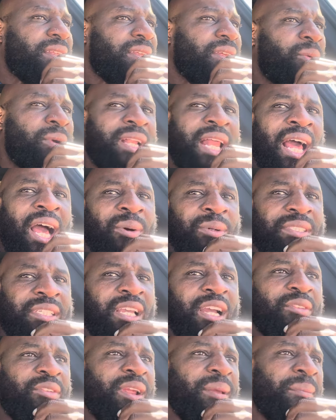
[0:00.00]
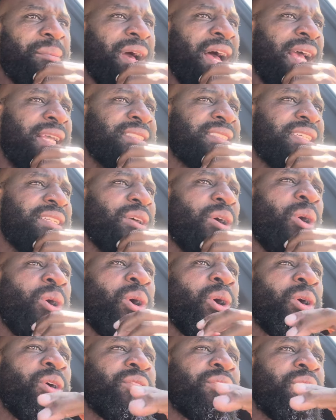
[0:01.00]
When I was covering boxing,
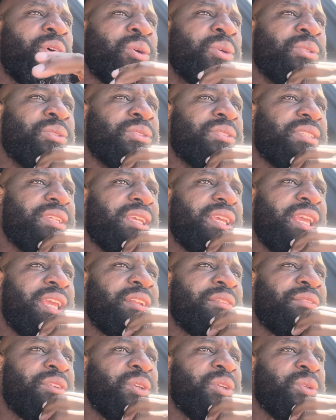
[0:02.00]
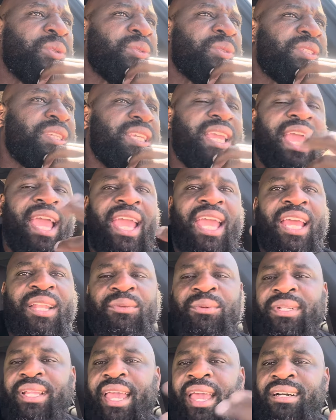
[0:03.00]
all those interviews he had
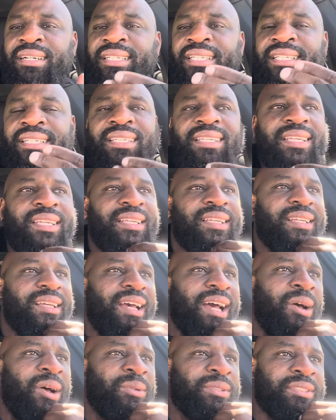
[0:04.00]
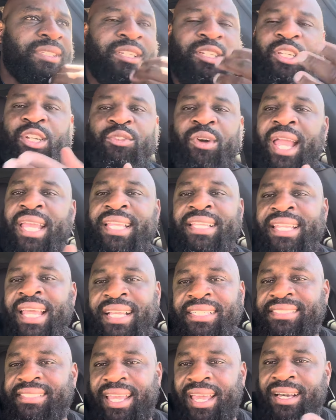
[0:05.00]
with Ellie, I was literally right
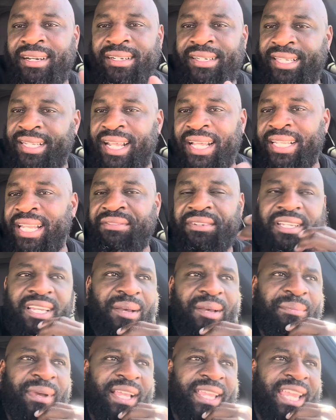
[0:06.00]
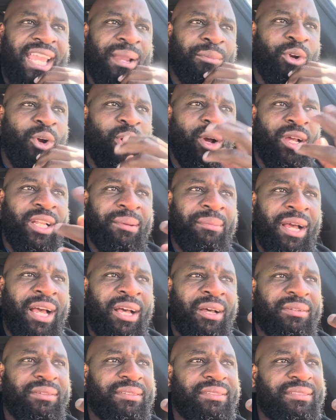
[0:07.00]
next to Ellie and I never cut my camera on about